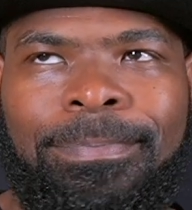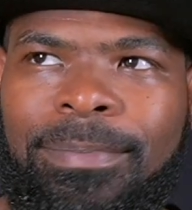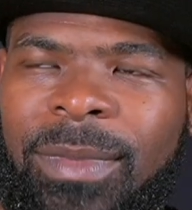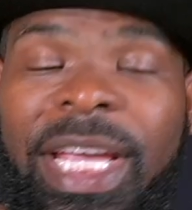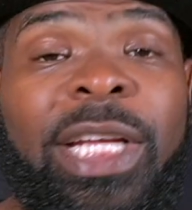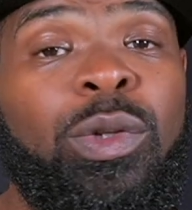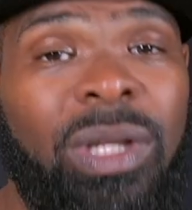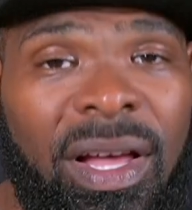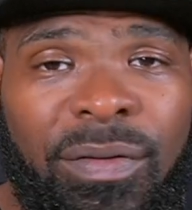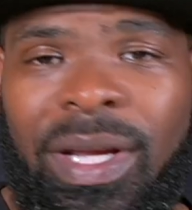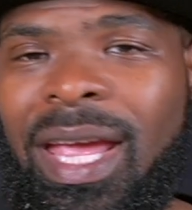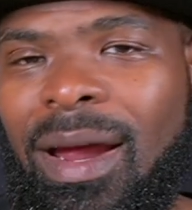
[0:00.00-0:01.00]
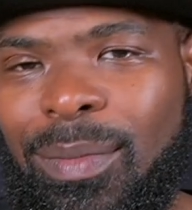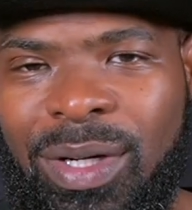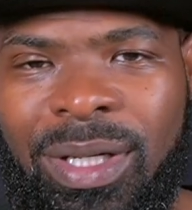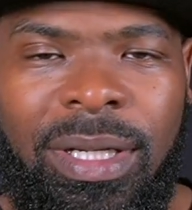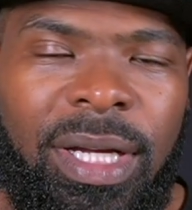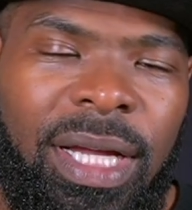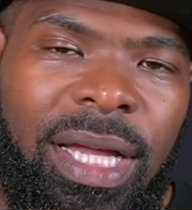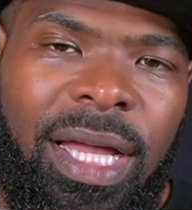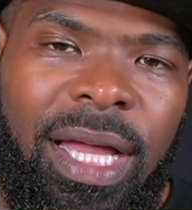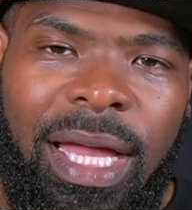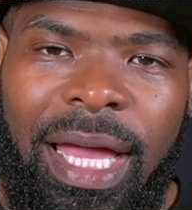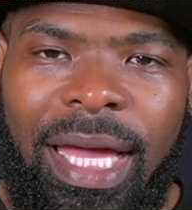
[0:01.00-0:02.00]
entry-level camera,
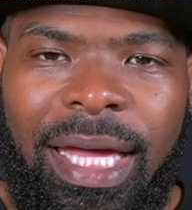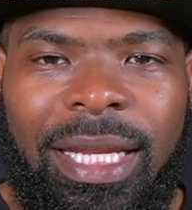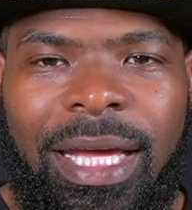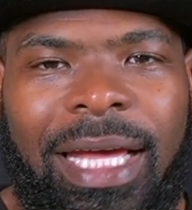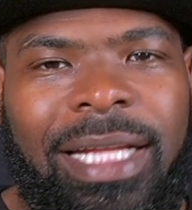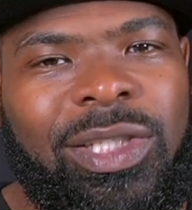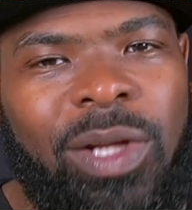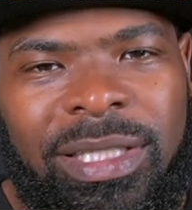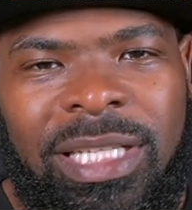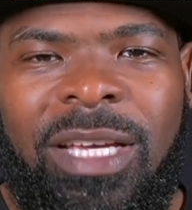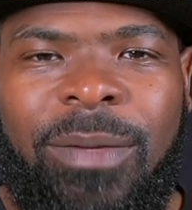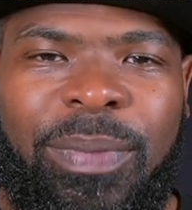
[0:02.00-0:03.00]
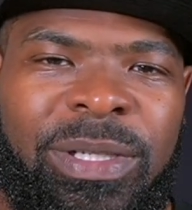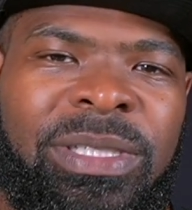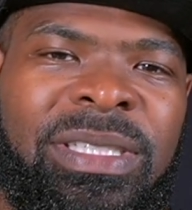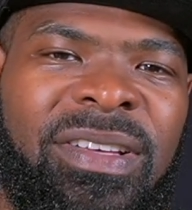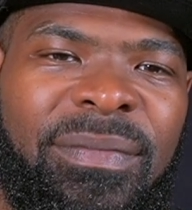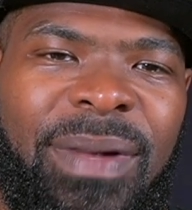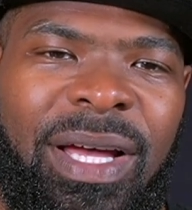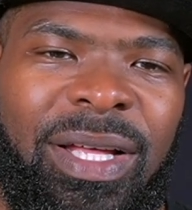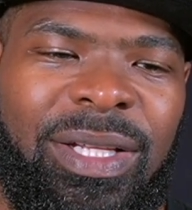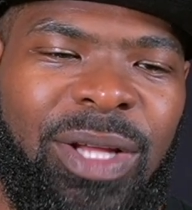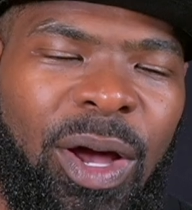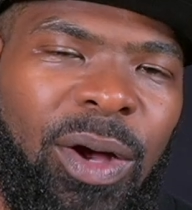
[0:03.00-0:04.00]
and start taking pictures of my
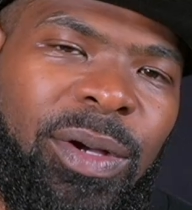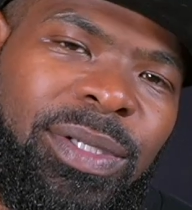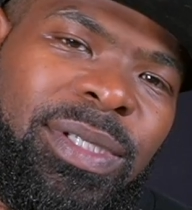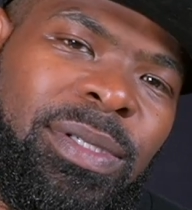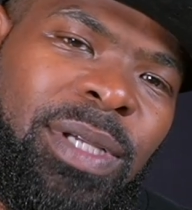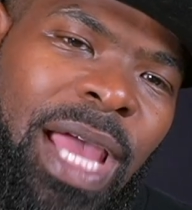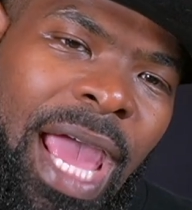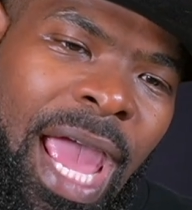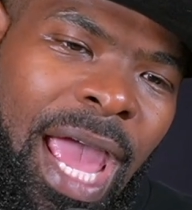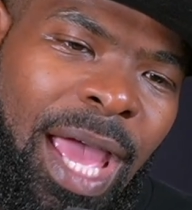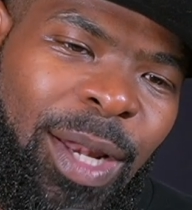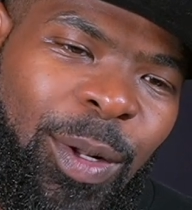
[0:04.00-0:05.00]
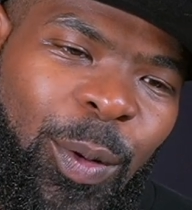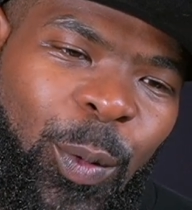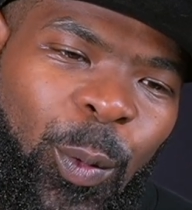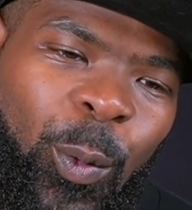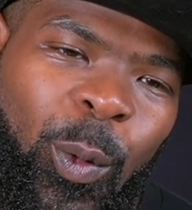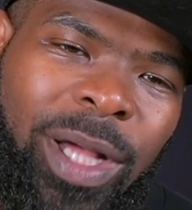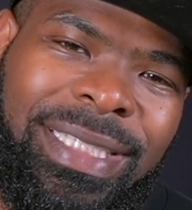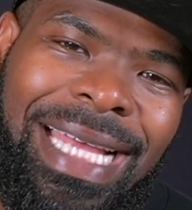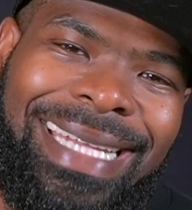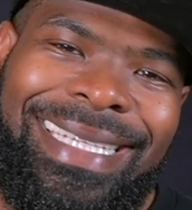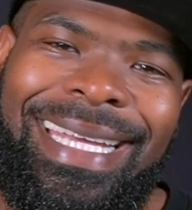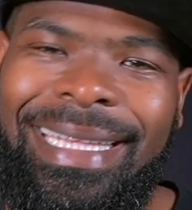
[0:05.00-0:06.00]
dogs. And once I
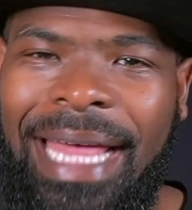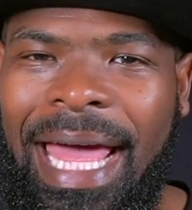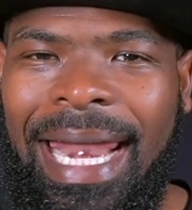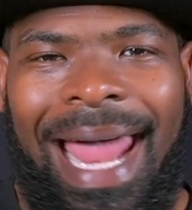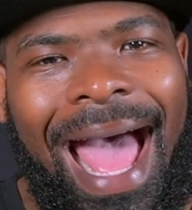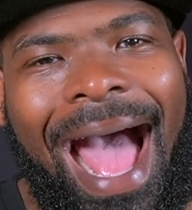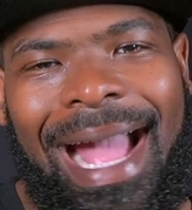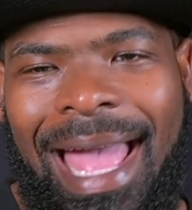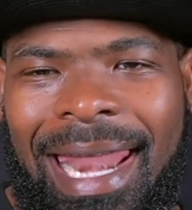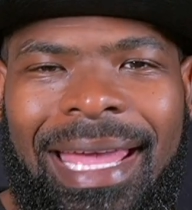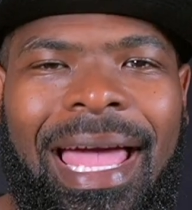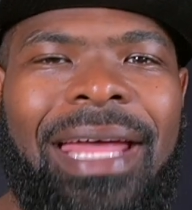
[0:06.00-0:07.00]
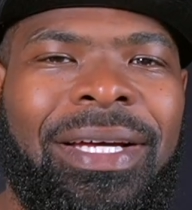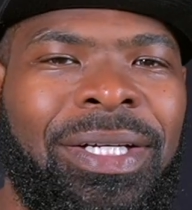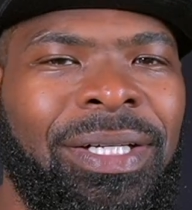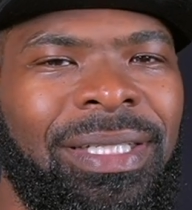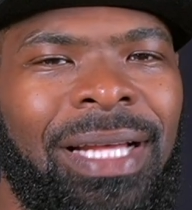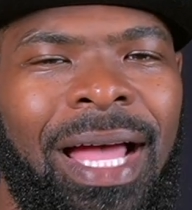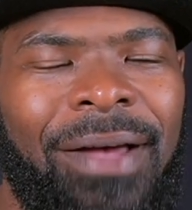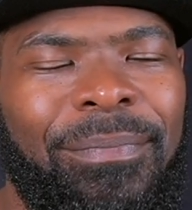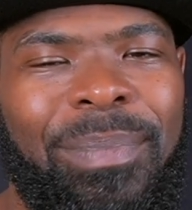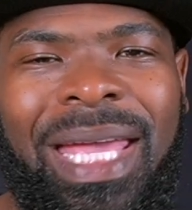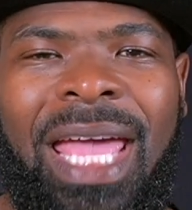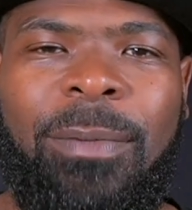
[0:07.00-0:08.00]
did that, I kind of got hooked. I
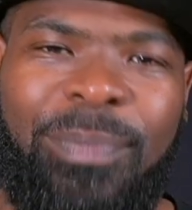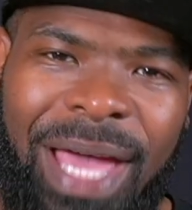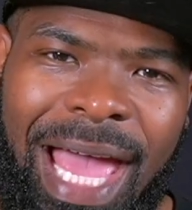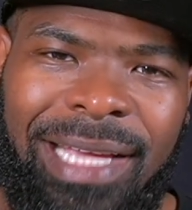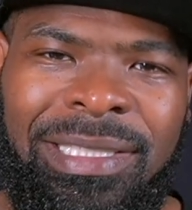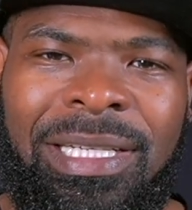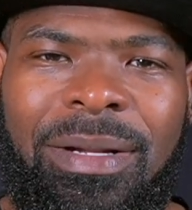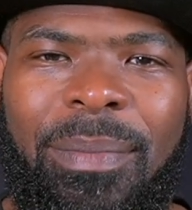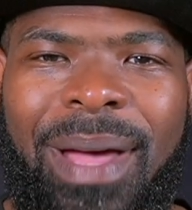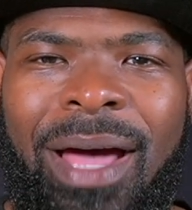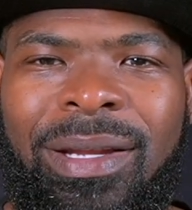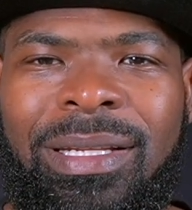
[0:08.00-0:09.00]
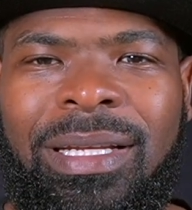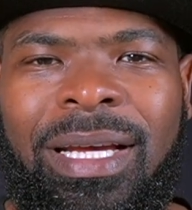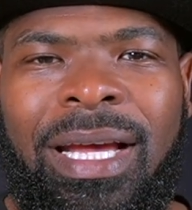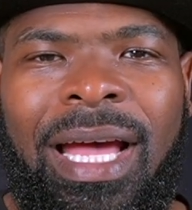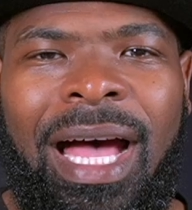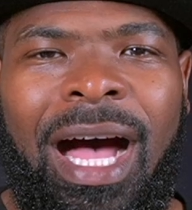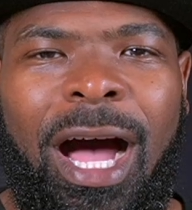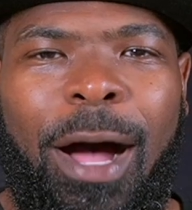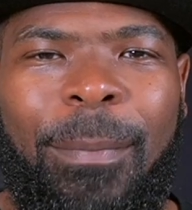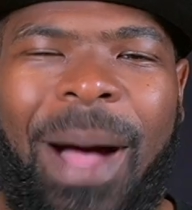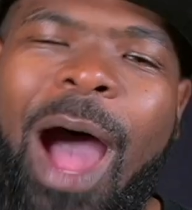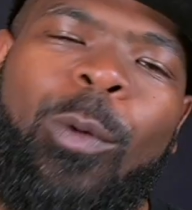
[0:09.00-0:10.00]
became passionate about it.
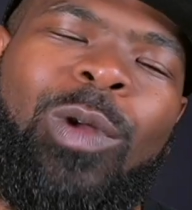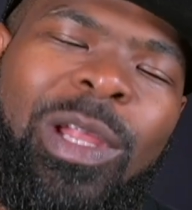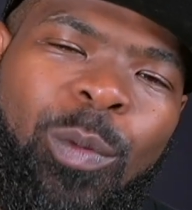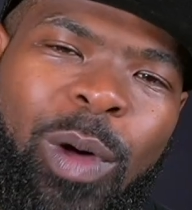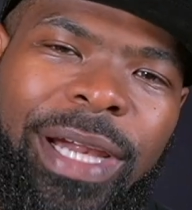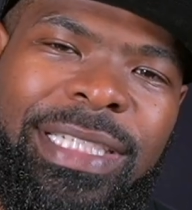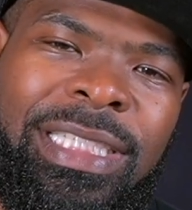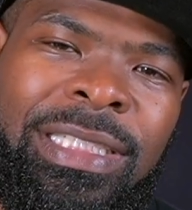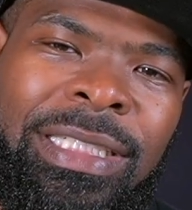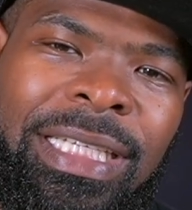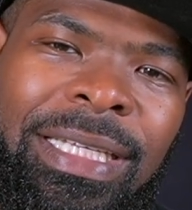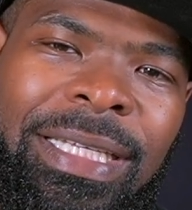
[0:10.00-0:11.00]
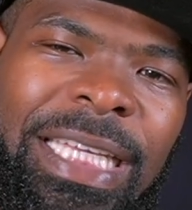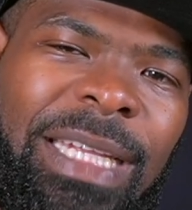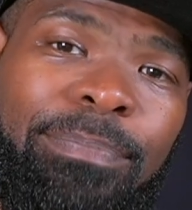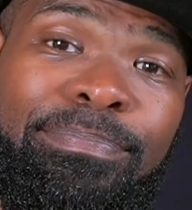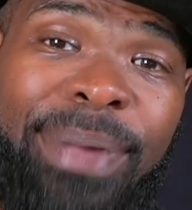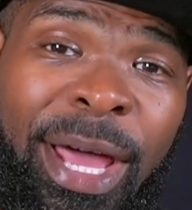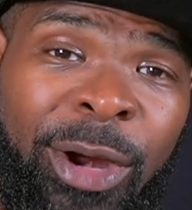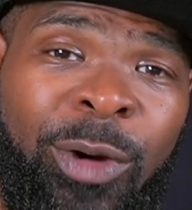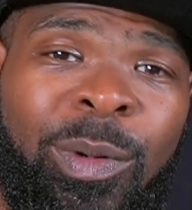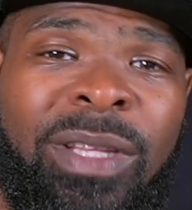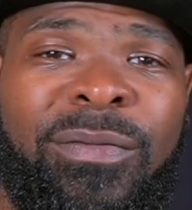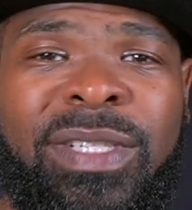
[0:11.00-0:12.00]
I really wanted to get better
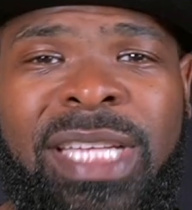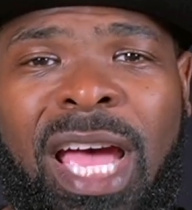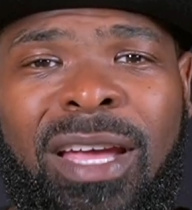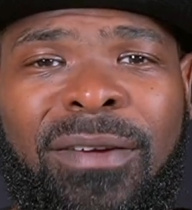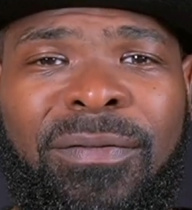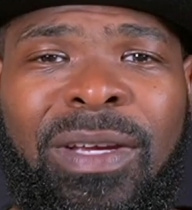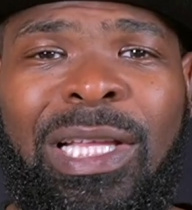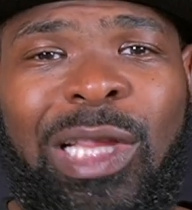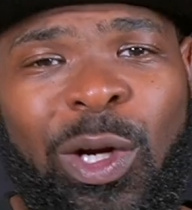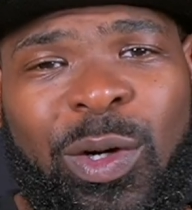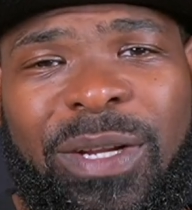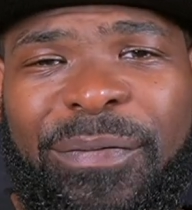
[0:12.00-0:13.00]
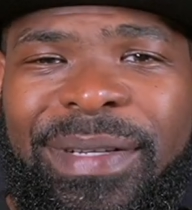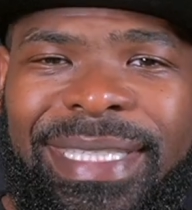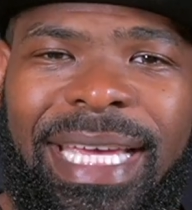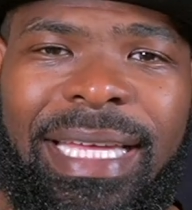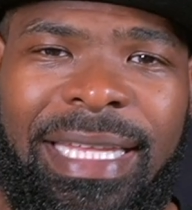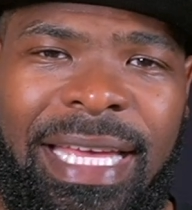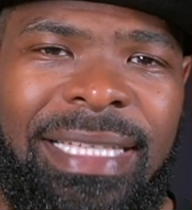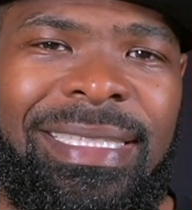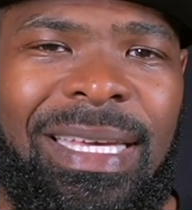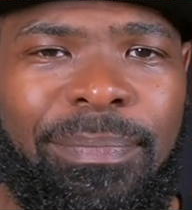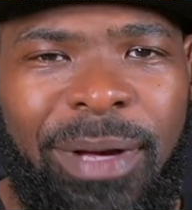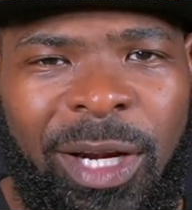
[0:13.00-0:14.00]
with the photography, learn different techniques,
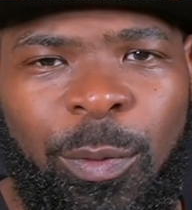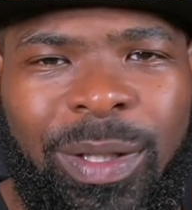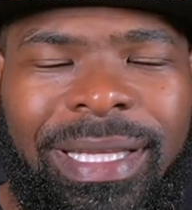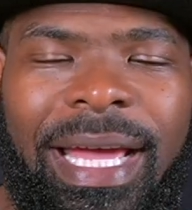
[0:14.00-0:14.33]
get better with the